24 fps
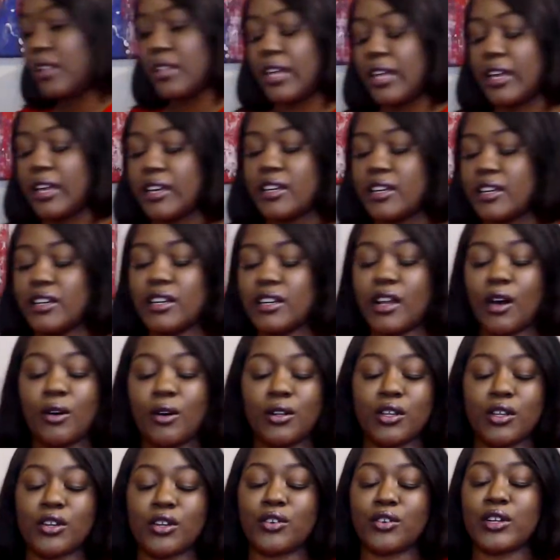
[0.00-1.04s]
that good
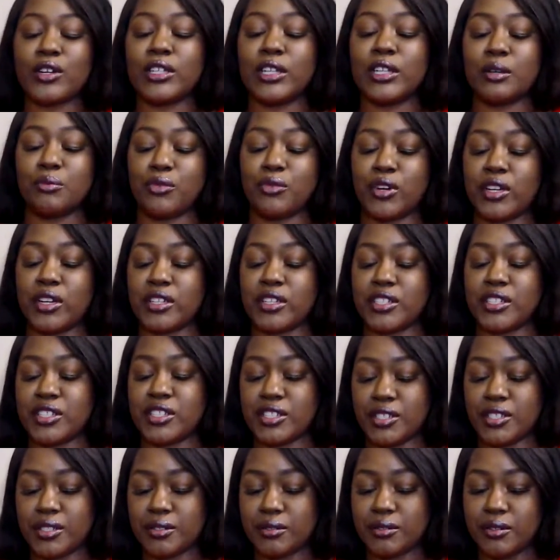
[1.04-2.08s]
old acrylic
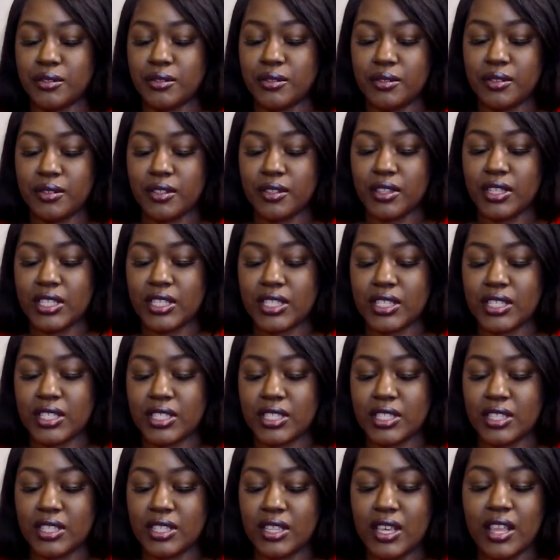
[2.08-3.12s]
brush. This is